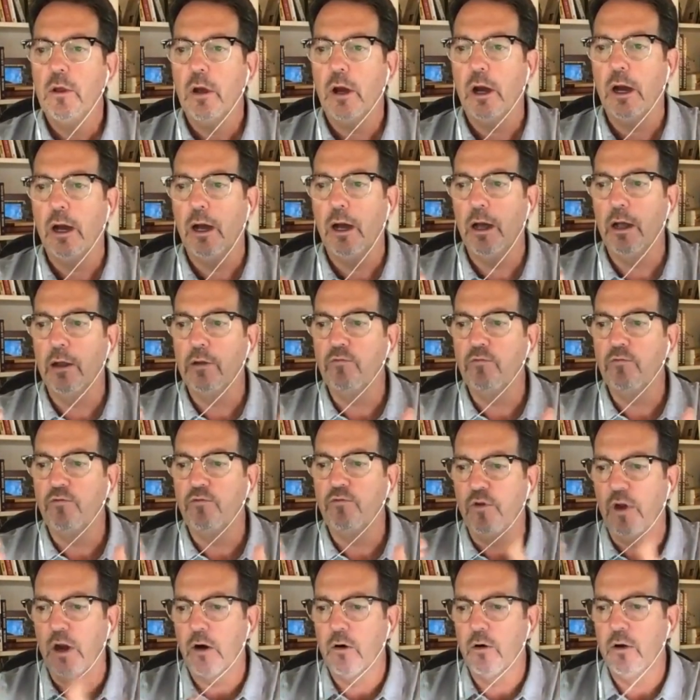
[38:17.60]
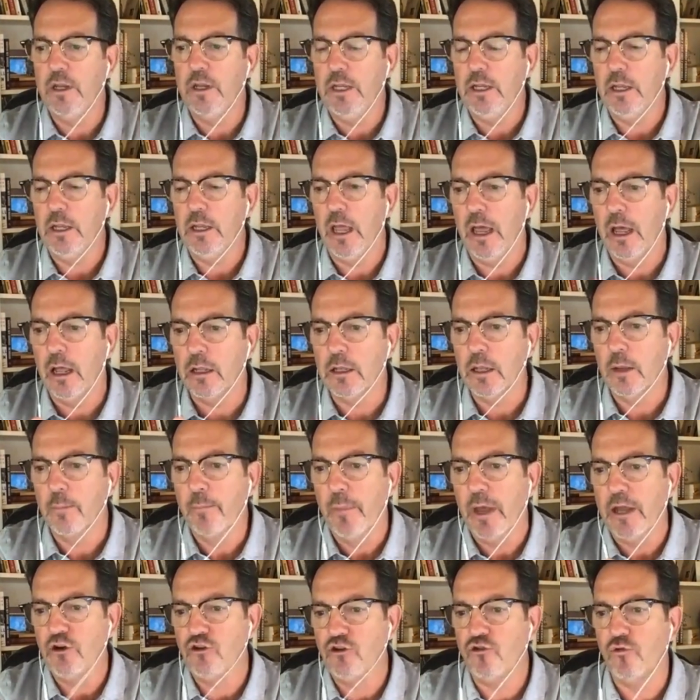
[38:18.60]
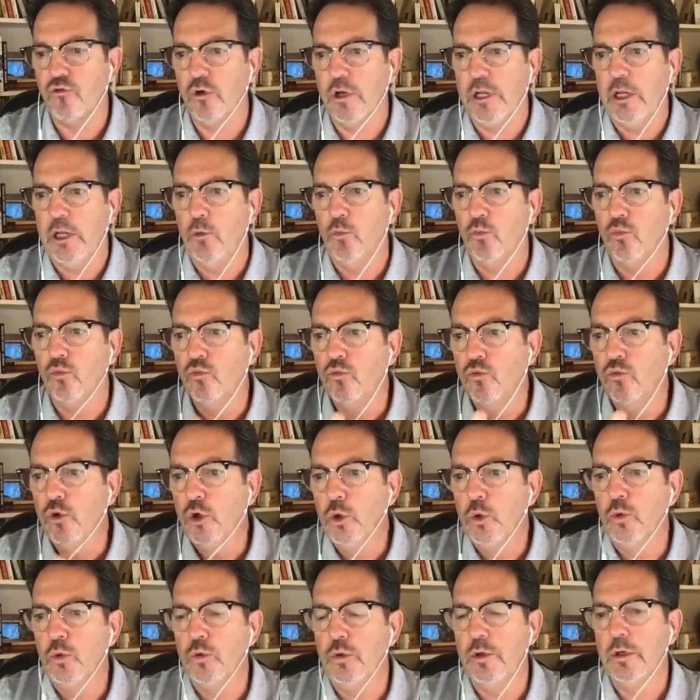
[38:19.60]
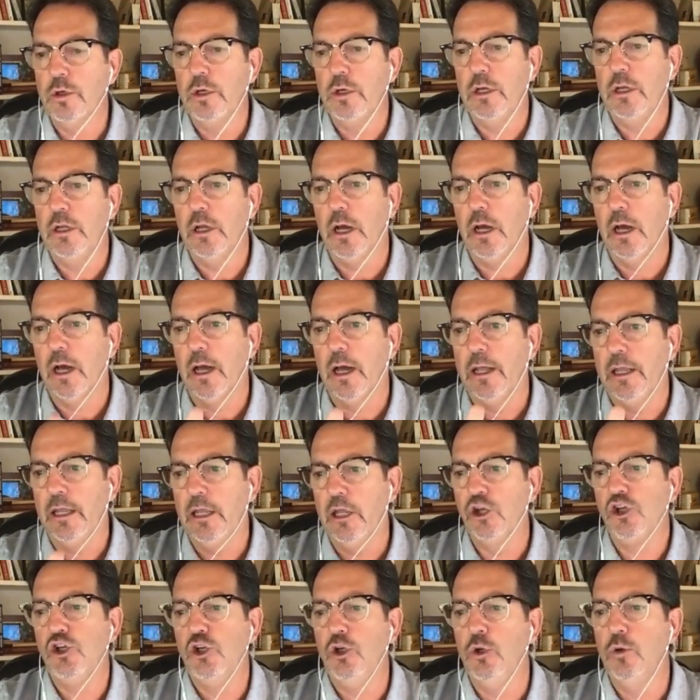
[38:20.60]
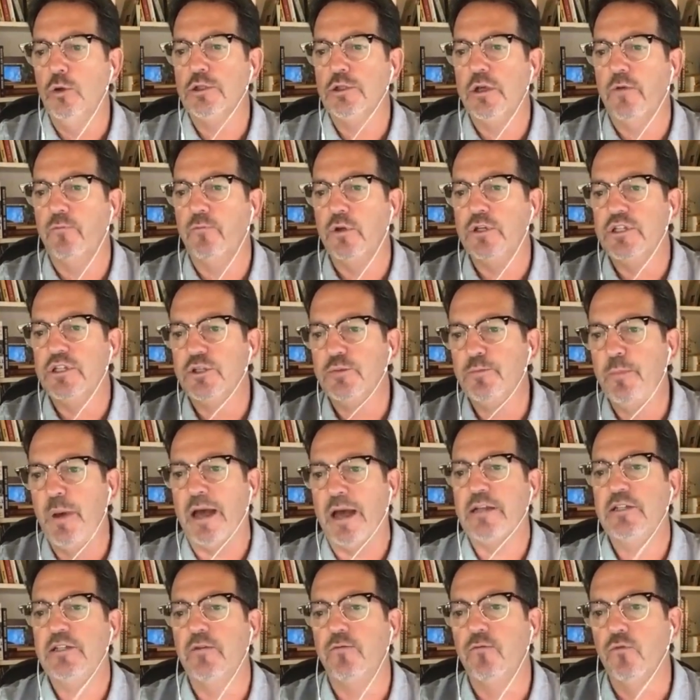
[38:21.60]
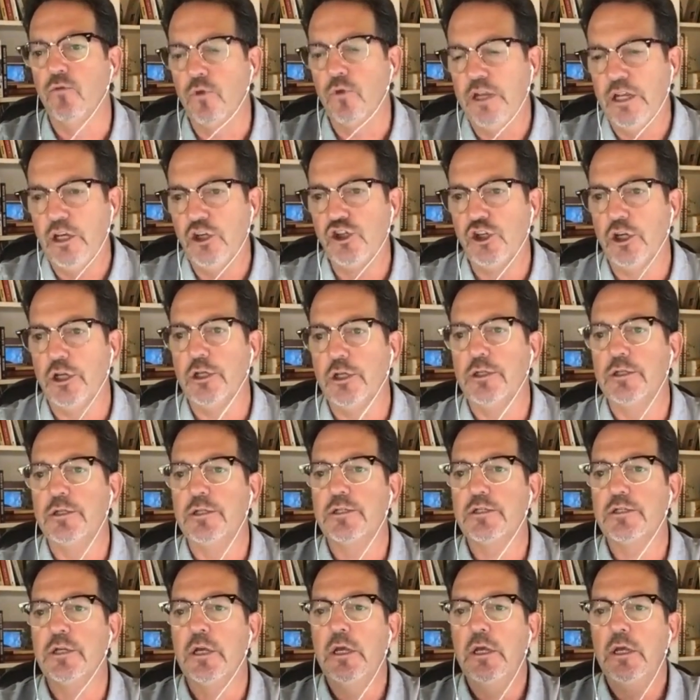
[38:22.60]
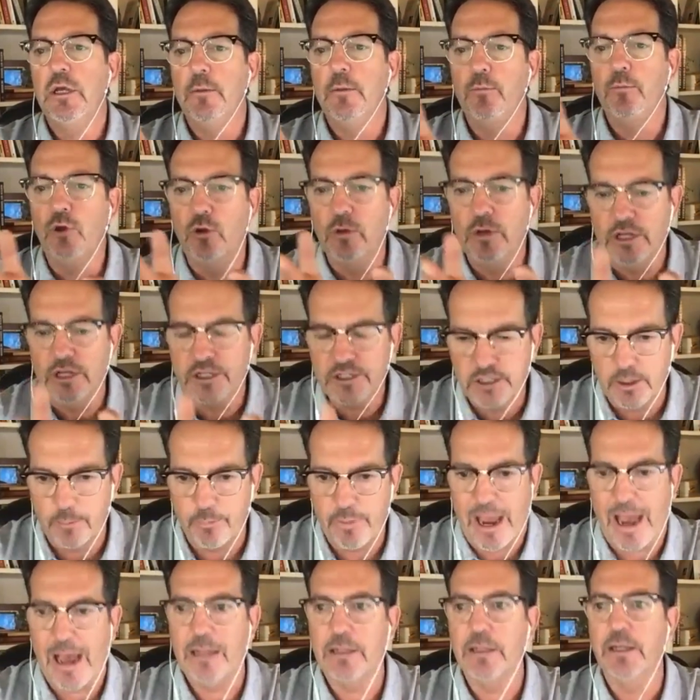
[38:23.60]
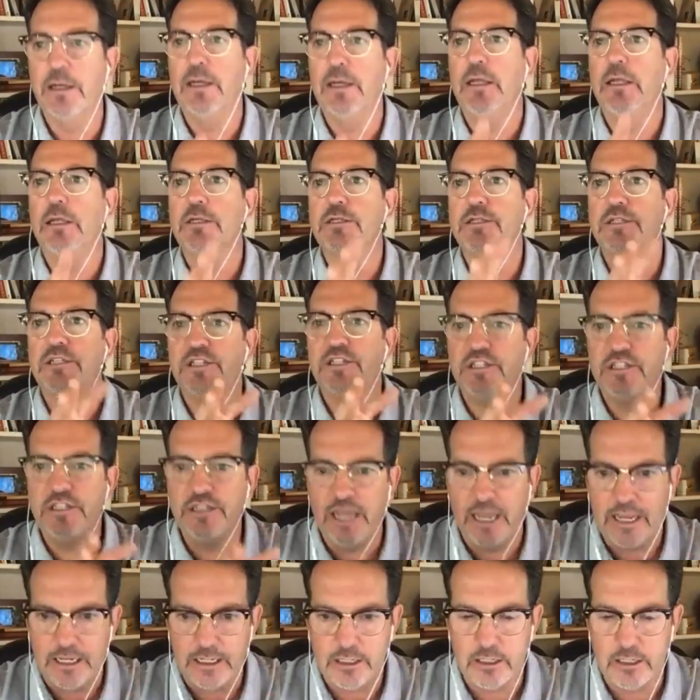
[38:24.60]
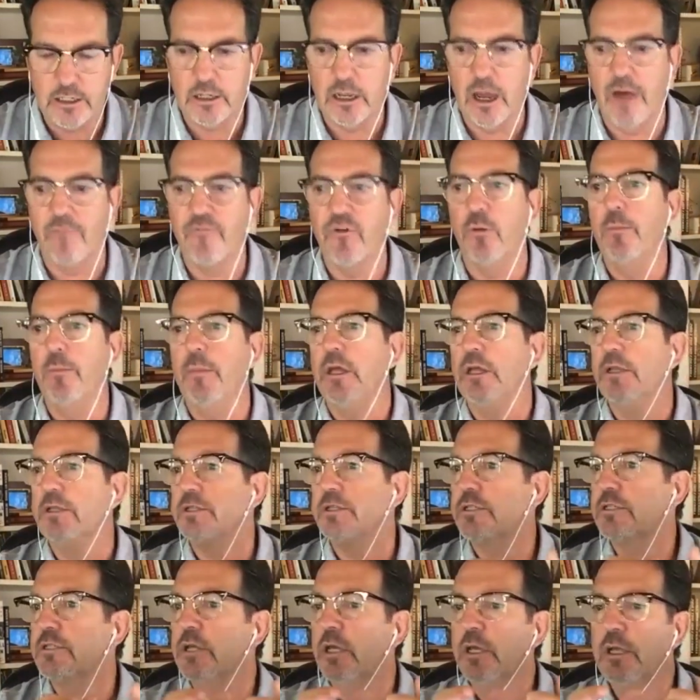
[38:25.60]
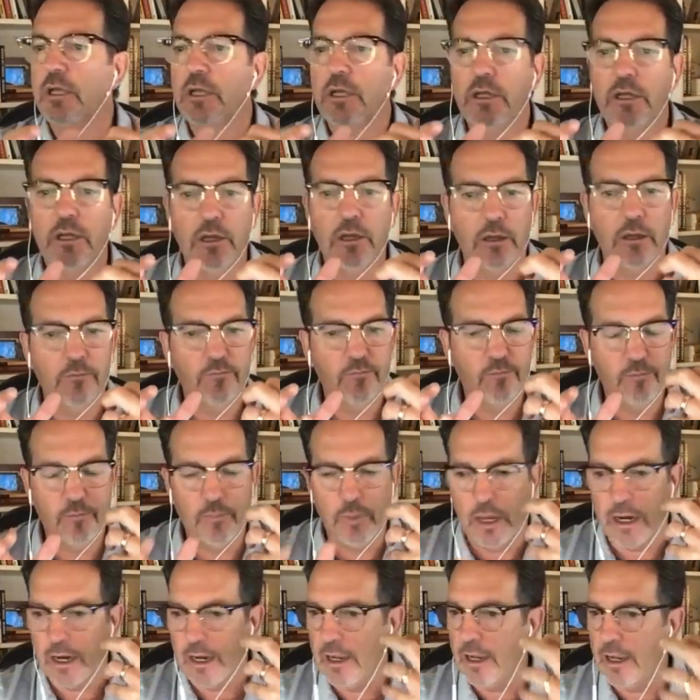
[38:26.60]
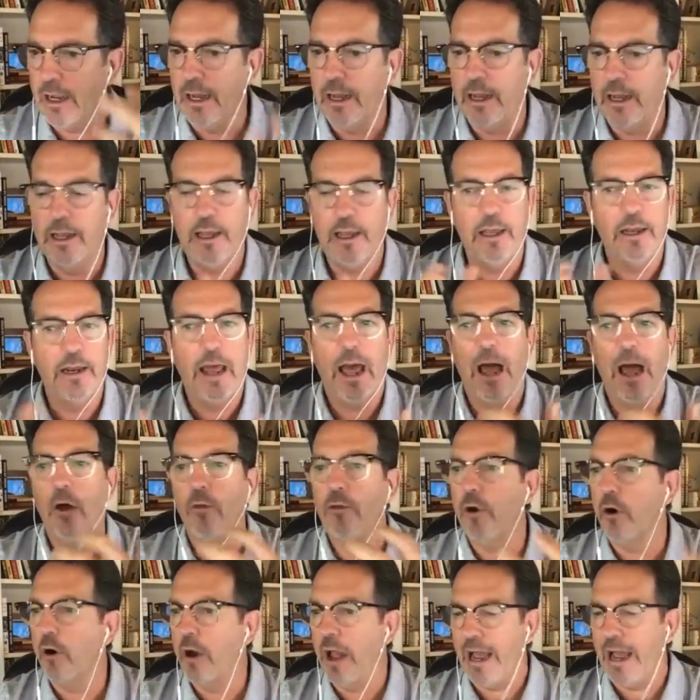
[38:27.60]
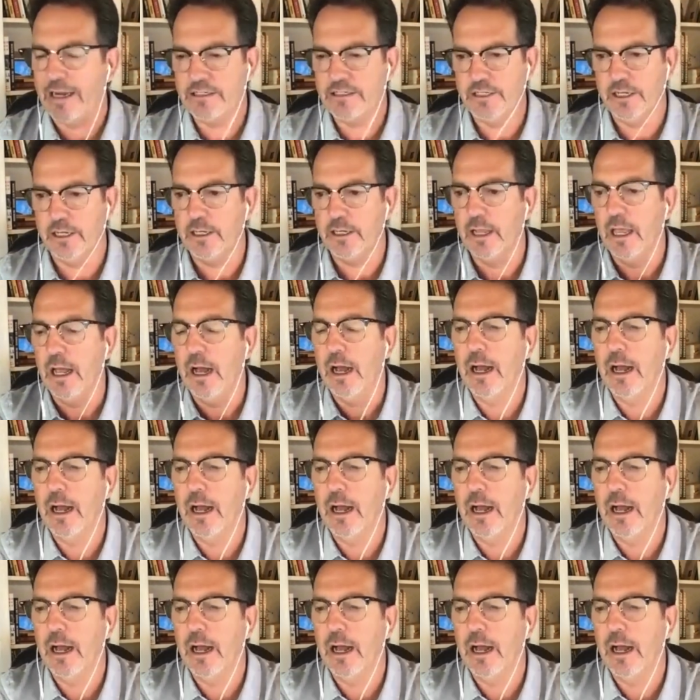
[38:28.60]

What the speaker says: very elementary root issues of respective regions, municipalities, state governments, and how they're acting.